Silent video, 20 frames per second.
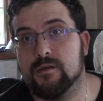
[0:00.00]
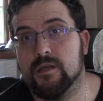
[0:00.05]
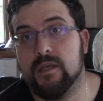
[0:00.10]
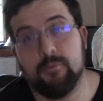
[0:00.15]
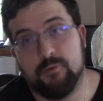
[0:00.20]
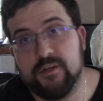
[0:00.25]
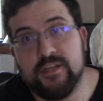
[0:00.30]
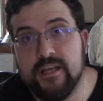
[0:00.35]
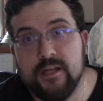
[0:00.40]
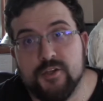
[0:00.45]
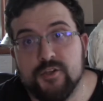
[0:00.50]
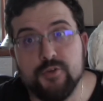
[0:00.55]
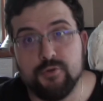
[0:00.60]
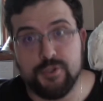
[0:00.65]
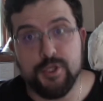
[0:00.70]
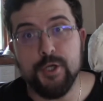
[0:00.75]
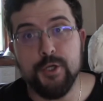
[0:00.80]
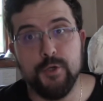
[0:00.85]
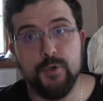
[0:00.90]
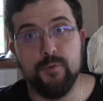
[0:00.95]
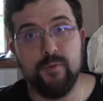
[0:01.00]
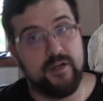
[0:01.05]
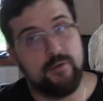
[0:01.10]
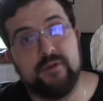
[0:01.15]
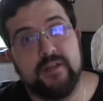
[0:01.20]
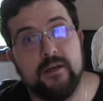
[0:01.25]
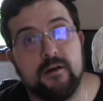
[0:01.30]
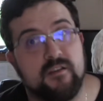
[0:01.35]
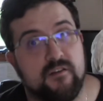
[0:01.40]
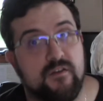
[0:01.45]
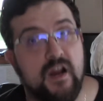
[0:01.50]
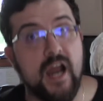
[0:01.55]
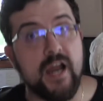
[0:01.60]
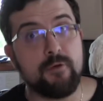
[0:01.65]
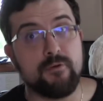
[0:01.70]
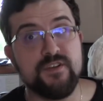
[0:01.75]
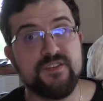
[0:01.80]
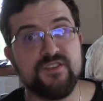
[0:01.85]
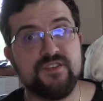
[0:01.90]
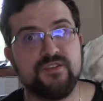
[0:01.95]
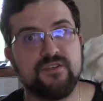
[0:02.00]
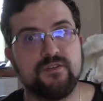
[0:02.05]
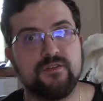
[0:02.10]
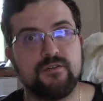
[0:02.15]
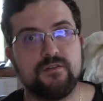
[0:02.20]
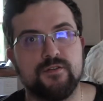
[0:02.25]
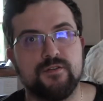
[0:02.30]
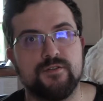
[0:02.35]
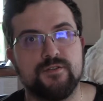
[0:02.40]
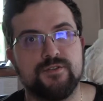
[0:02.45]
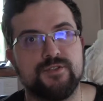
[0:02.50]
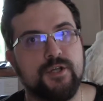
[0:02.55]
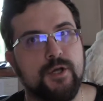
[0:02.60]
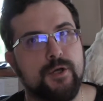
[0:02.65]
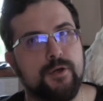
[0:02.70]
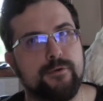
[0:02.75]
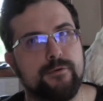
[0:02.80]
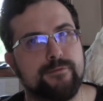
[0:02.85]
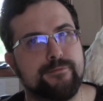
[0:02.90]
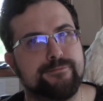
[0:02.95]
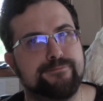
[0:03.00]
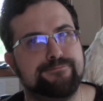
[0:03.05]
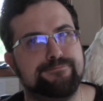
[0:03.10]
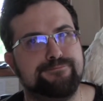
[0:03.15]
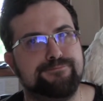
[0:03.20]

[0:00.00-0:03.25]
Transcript: It would kill you too, but it would kill the virus. So,